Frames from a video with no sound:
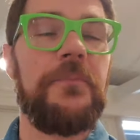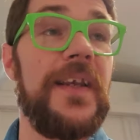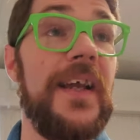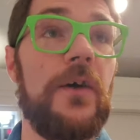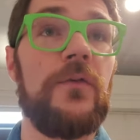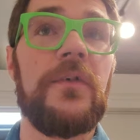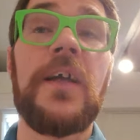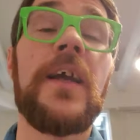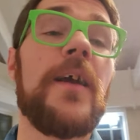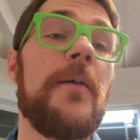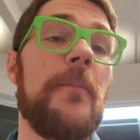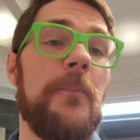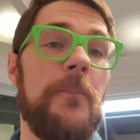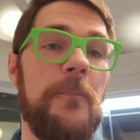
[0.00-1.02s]
Now,
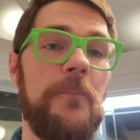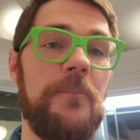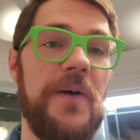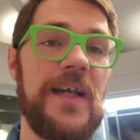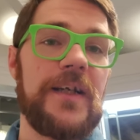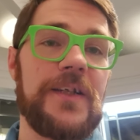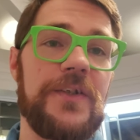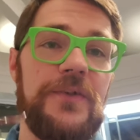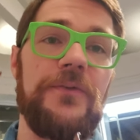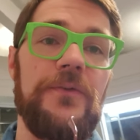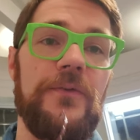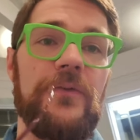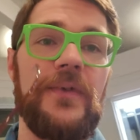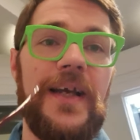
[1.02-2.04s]
back
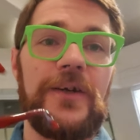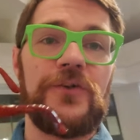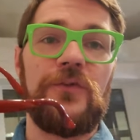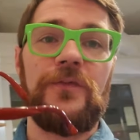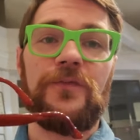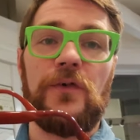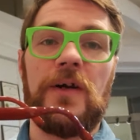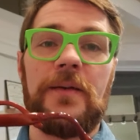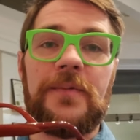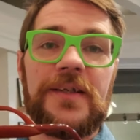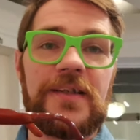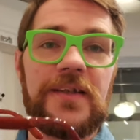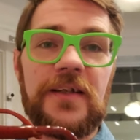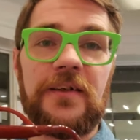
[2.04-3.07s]
to the actual frame
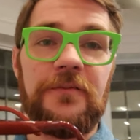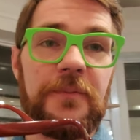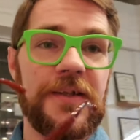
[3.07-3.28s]
itself,